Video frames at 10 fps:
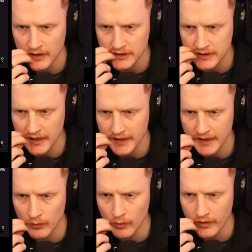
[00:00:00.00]
I just can't
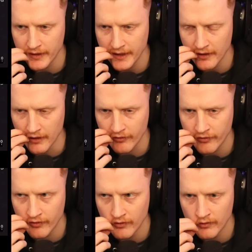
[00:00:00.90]
get one day
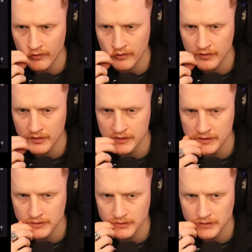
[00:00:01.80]
off."
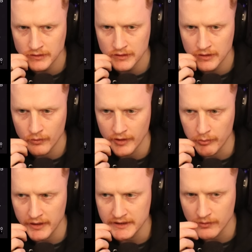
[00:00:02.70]
When the
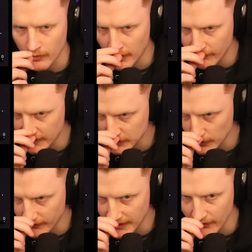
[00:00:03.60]
police arrived, they
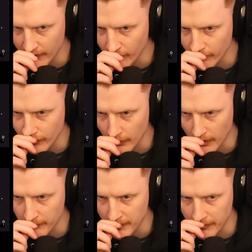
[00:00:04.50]
swept the area for info
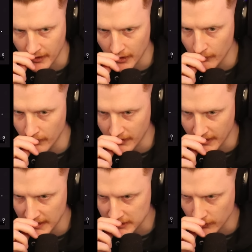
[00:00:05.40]
while me and my co-worker
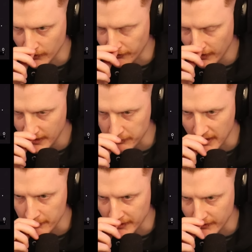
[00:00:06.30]
Kaz called the fire
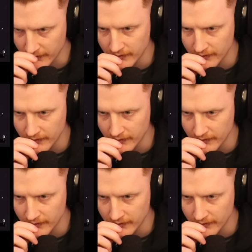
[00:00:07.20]
department.